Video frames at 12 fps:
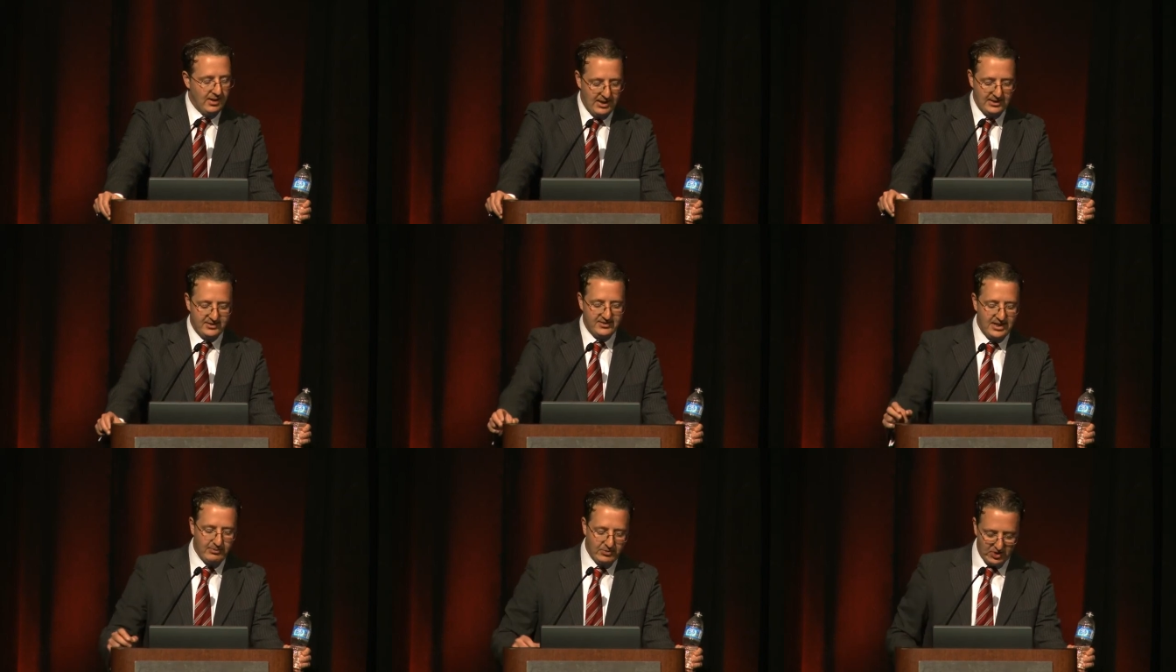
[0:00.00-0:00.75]
In the
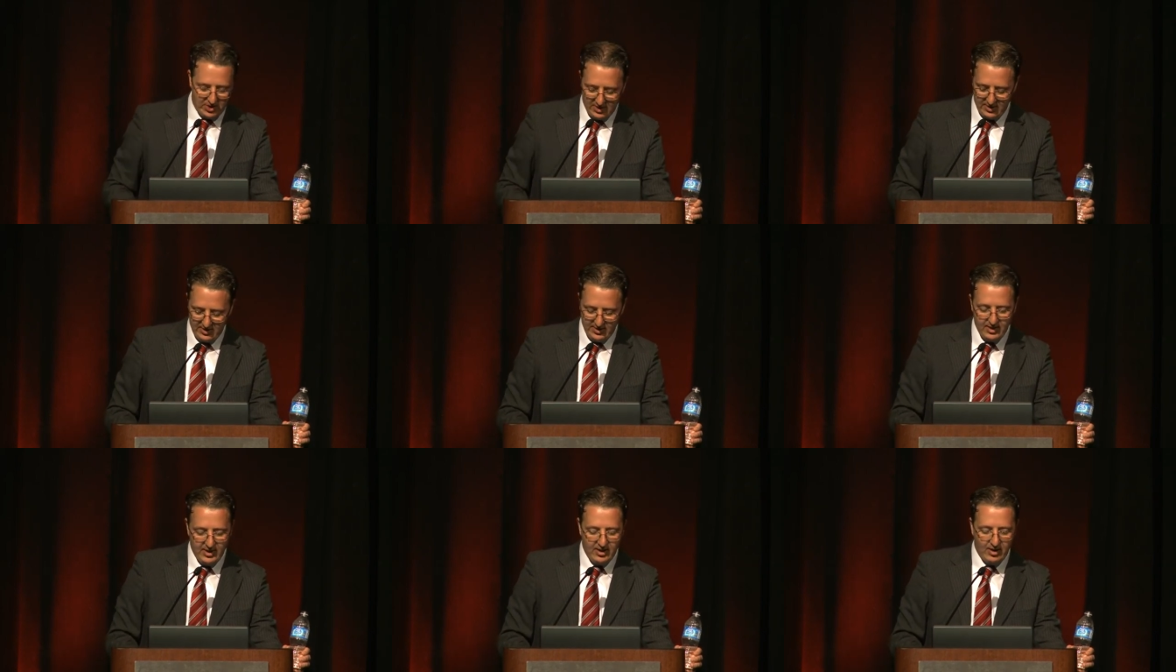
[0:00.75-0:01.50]
same regard,
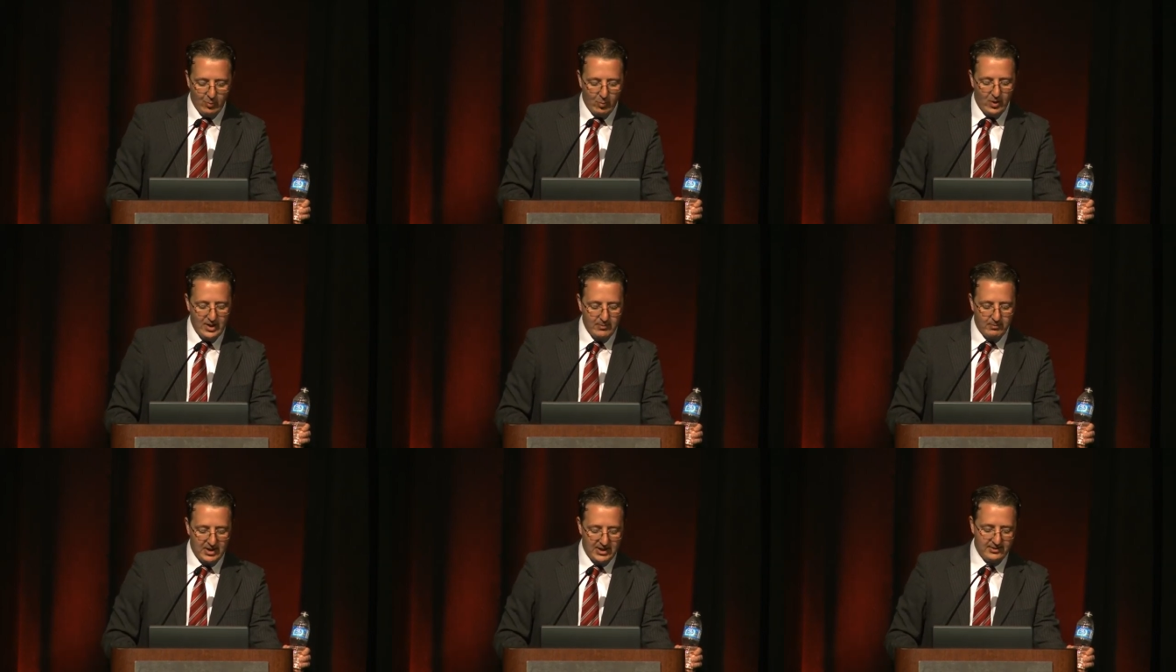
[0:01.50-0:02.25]
a
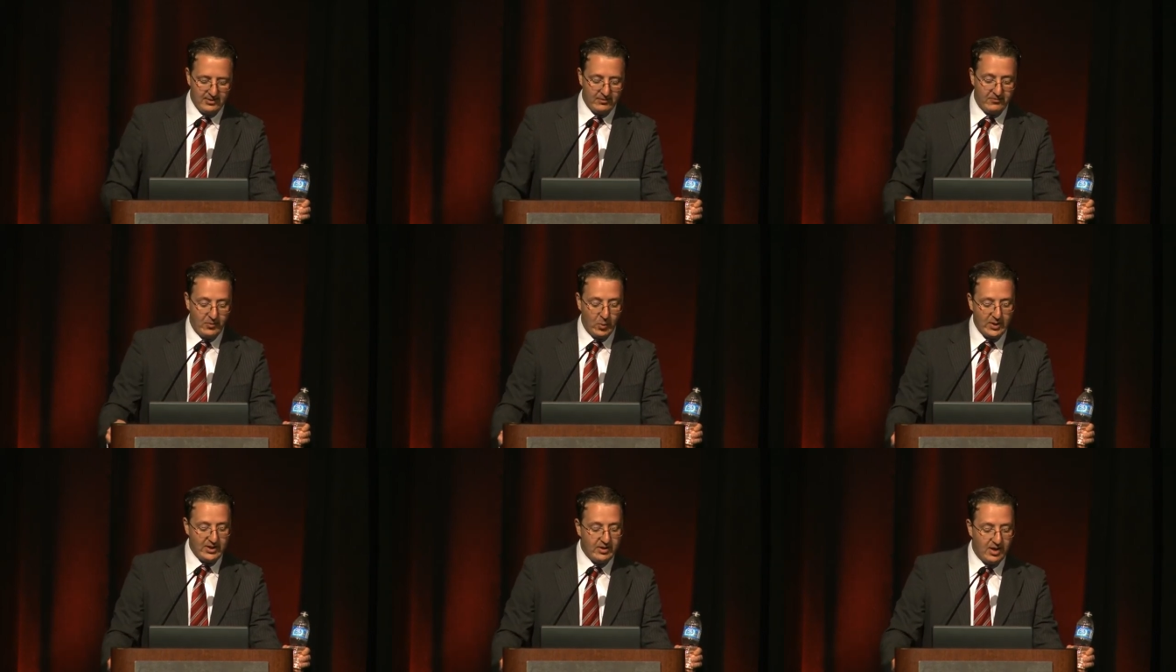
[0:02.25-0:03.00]
1-month
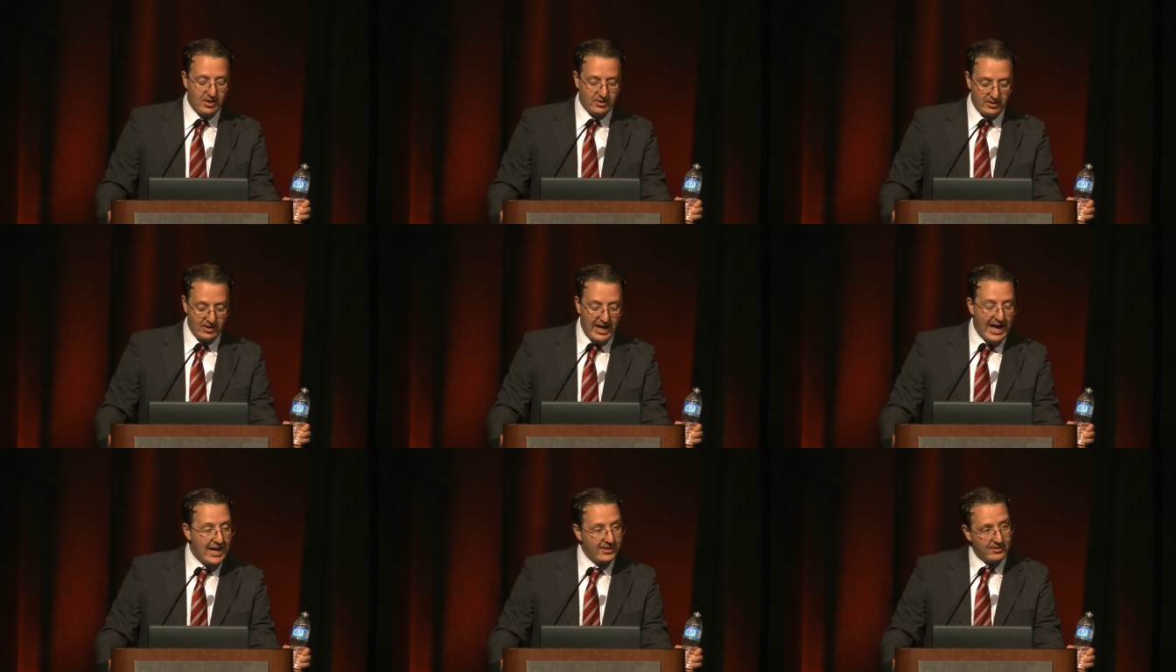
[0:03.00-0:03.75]
$40
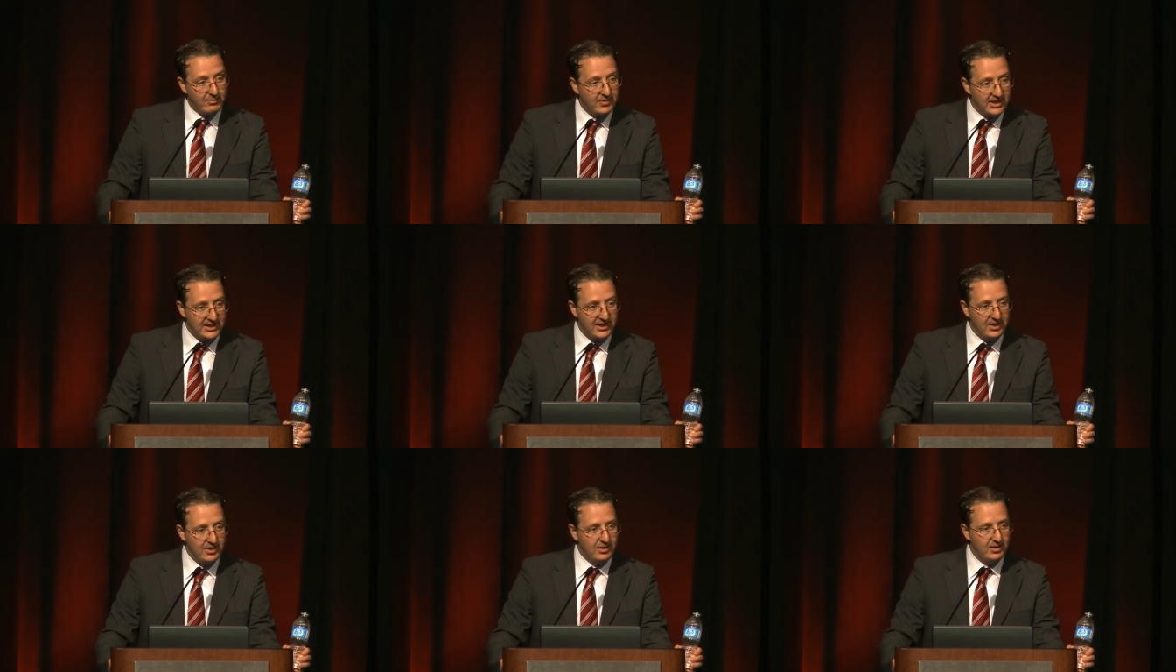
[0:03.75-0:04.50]
at the
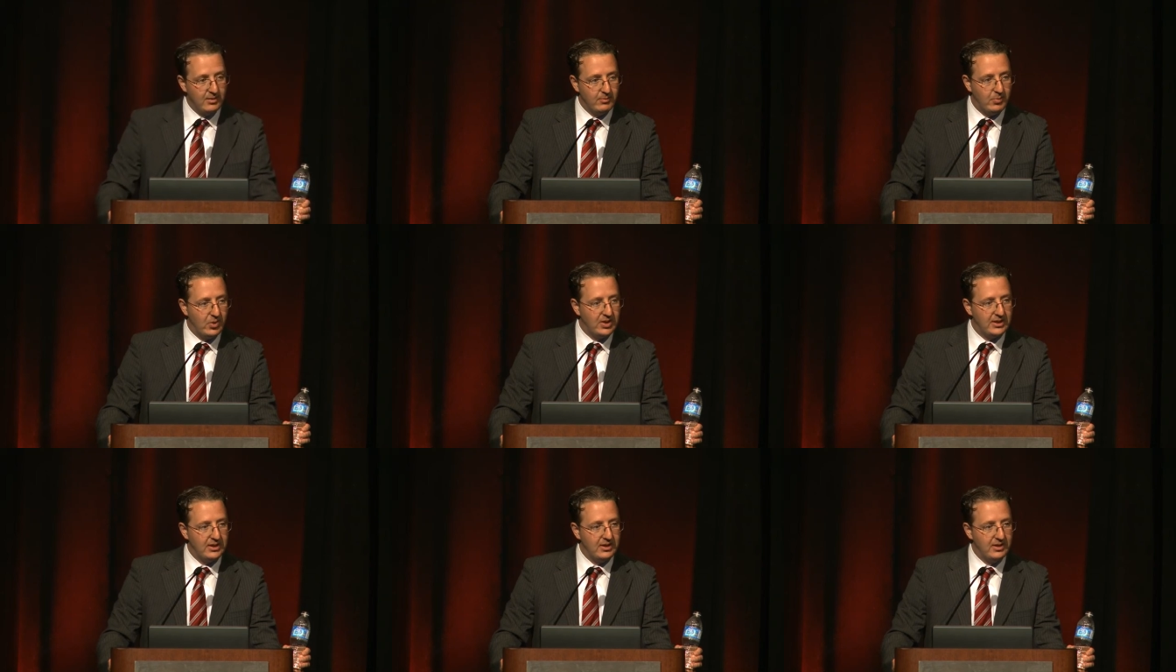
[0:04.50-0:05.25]
money
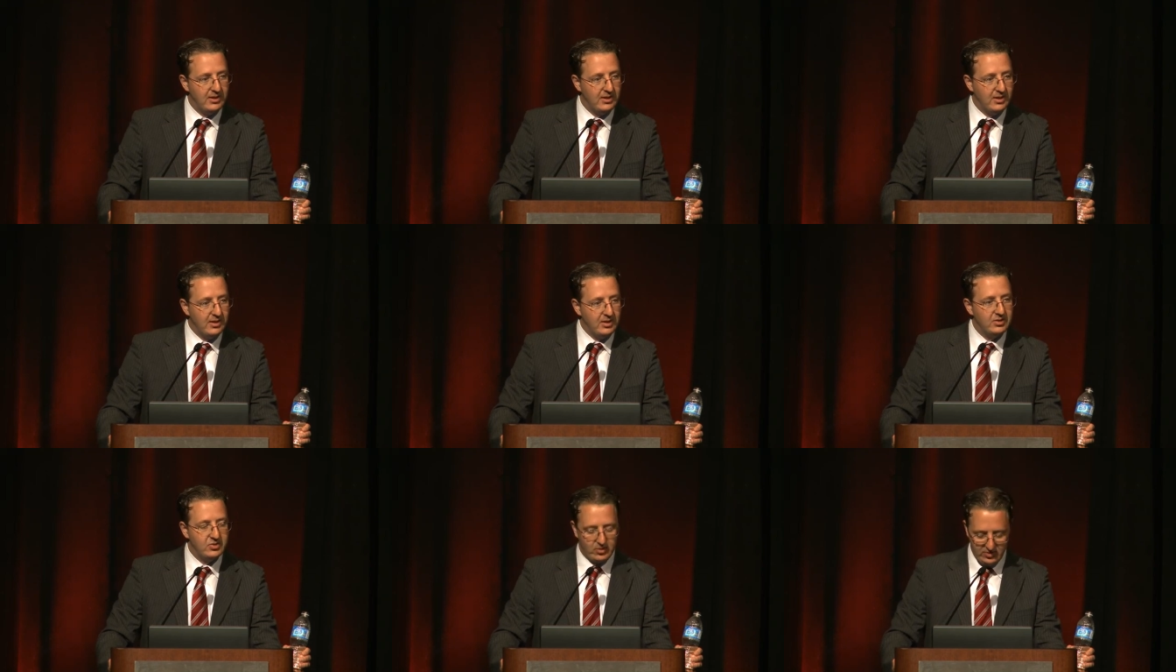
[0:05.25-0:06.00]
put
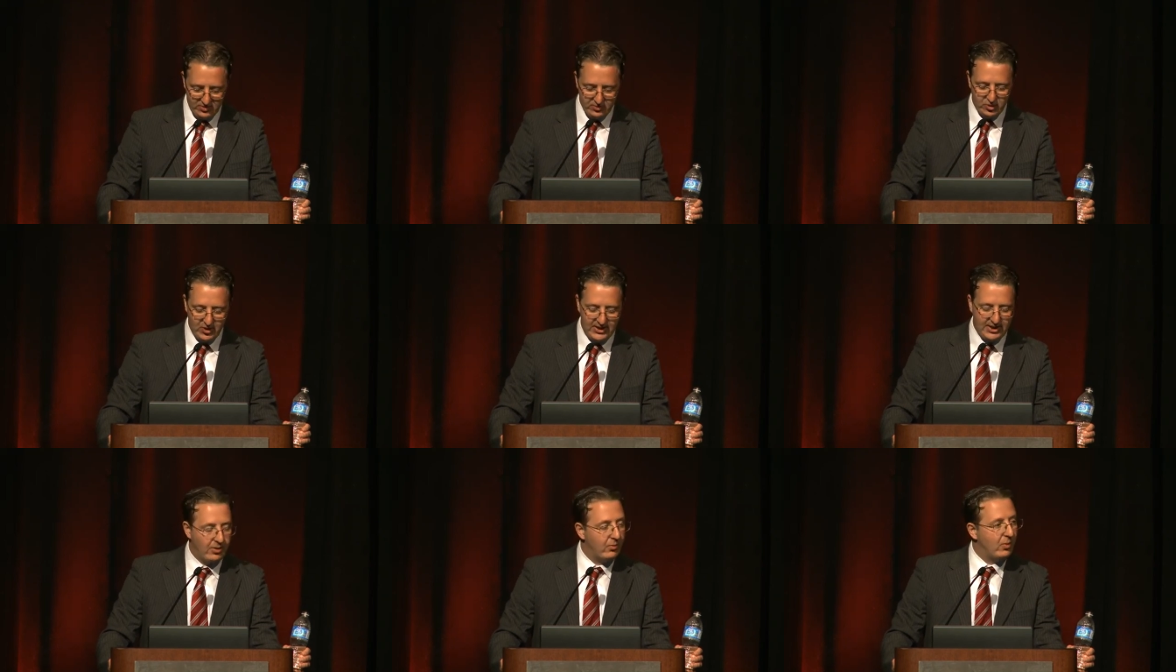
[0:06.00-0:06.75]
is also
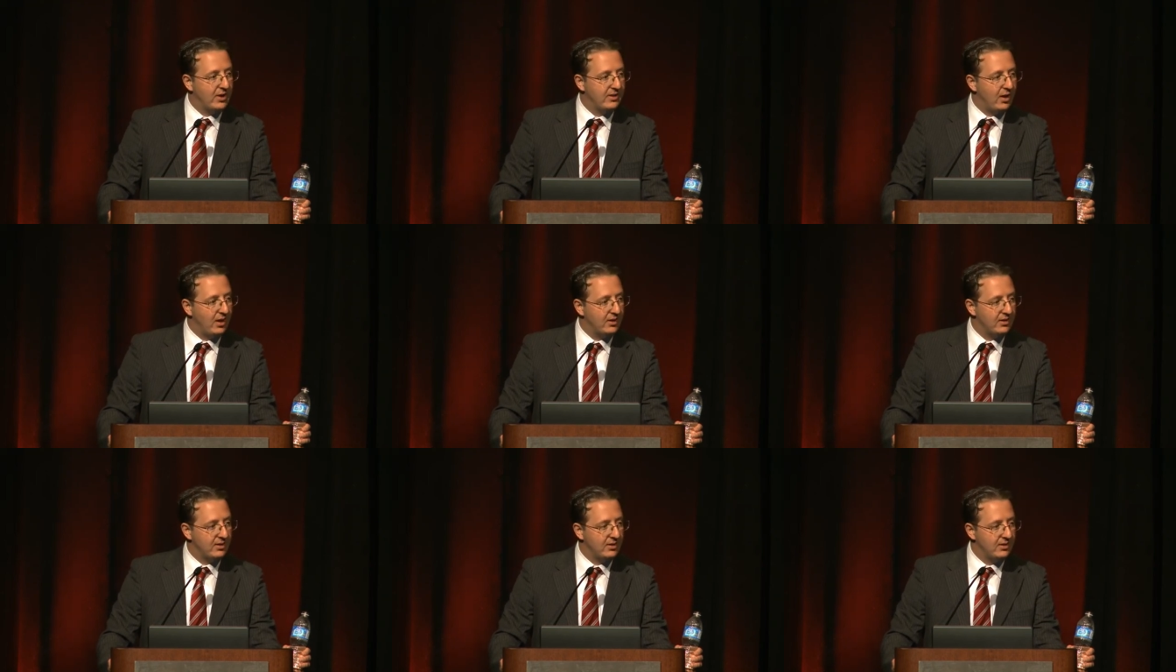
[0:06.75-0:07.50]
trading at
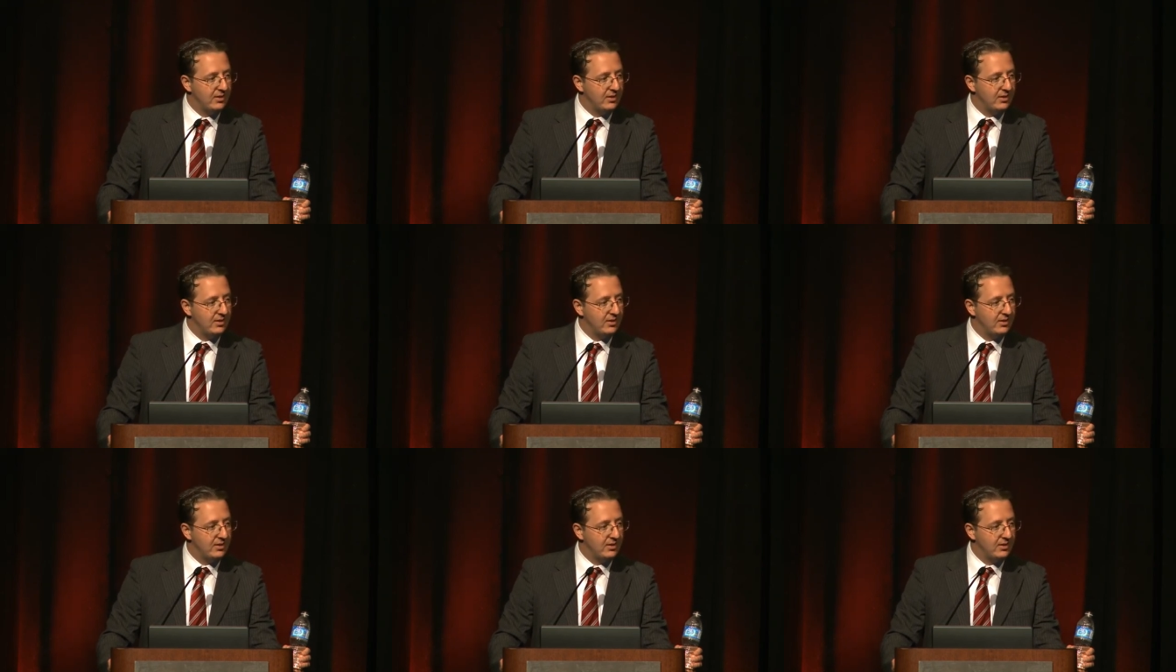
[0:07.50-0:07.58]
$1.